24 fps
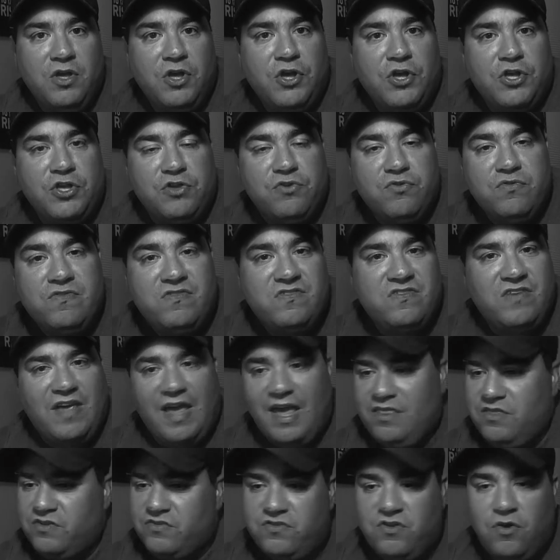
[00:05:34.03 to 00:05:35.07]
you'd say,
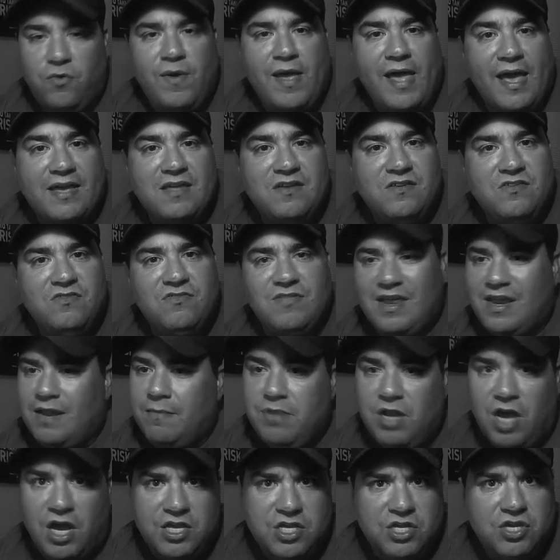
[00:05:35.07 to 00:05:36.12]
there's no way I can do that. I'm
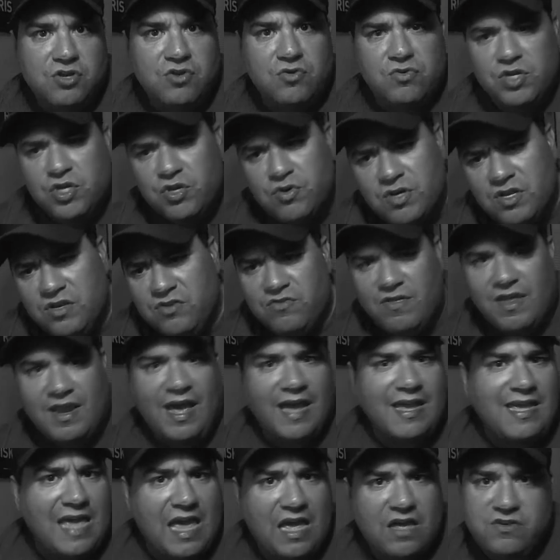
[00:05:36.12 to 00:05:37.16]
not you. You can do that. I
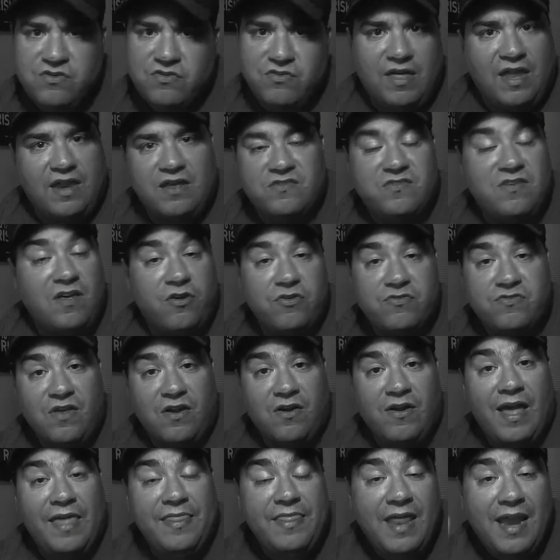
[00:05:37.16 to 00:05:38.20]
can't do that, et cetera, et cetera.
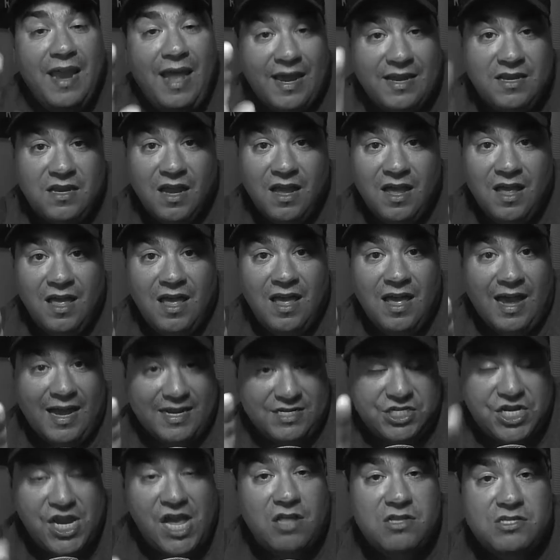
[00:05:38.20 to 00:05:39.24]
And then I
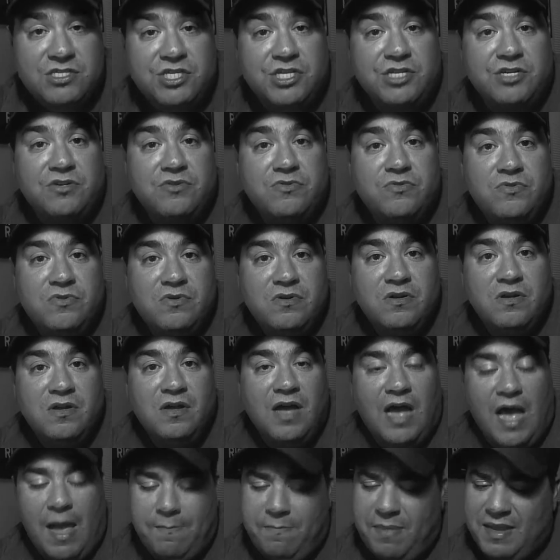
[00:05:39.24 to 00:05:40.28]
challenge you.
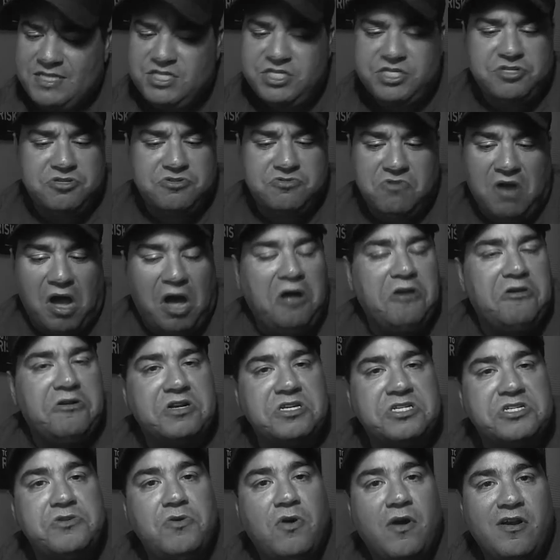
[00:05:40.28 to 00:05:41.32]
I bet you $100,
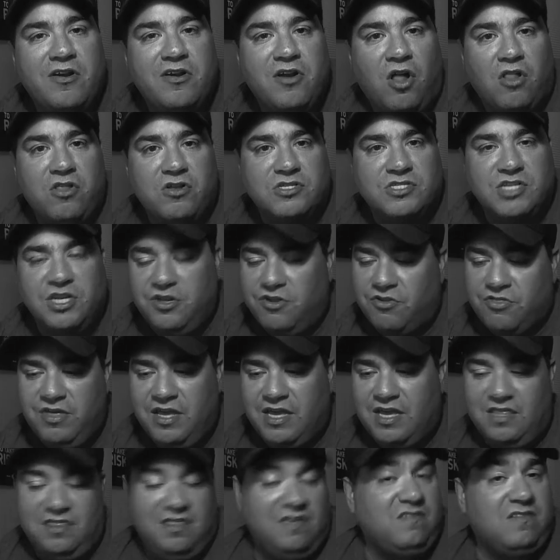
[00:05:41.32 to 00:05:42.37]
$200, and you're
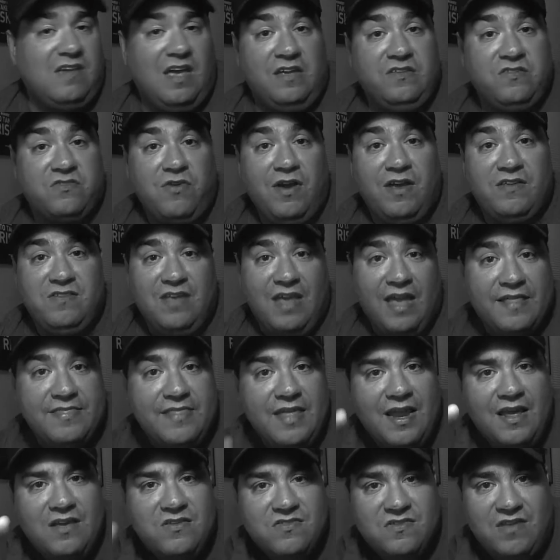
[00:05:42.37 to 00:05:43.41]
thinking, this guy's crazy. And then
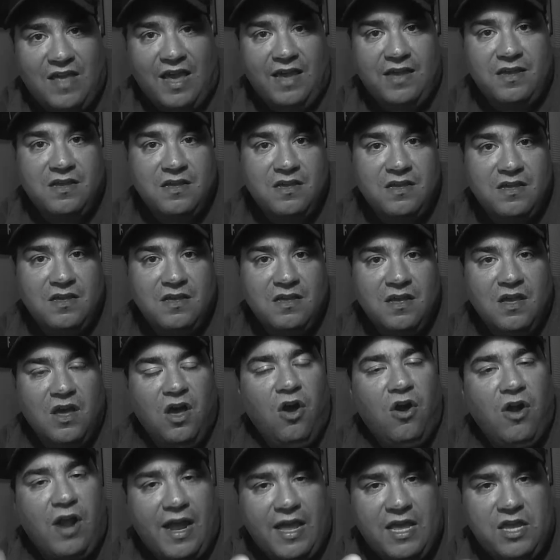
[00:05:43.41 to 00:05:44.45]
I say, all
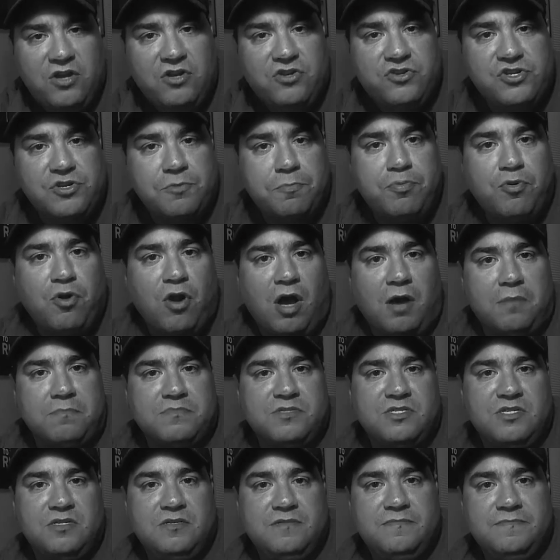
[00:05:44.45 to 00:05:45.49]
right, here's your
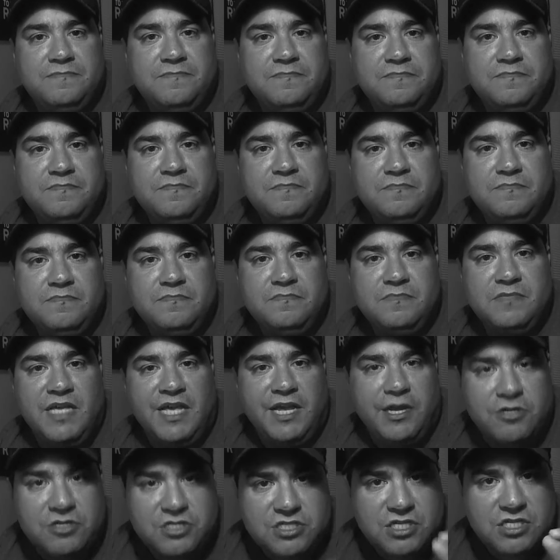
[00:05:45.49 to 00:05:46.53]
prompt.
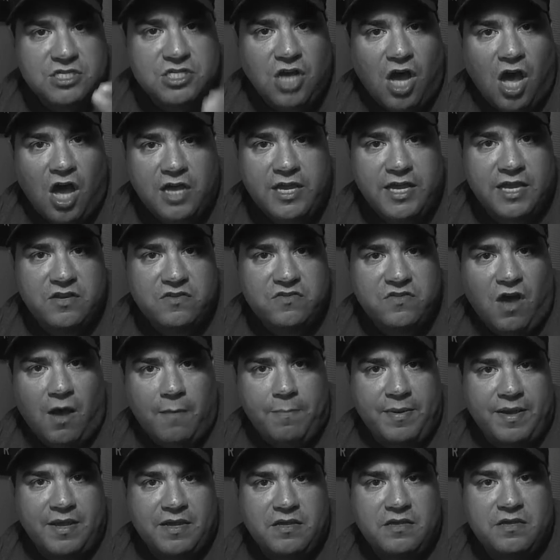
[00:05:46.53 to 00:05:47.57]
Here's the talking
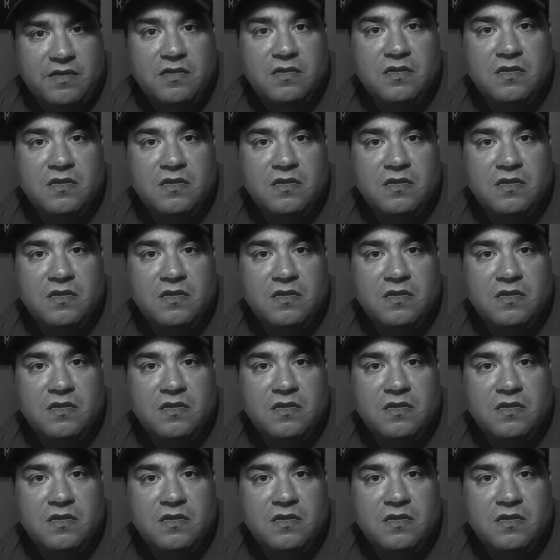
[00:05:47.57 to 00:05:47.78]
topic.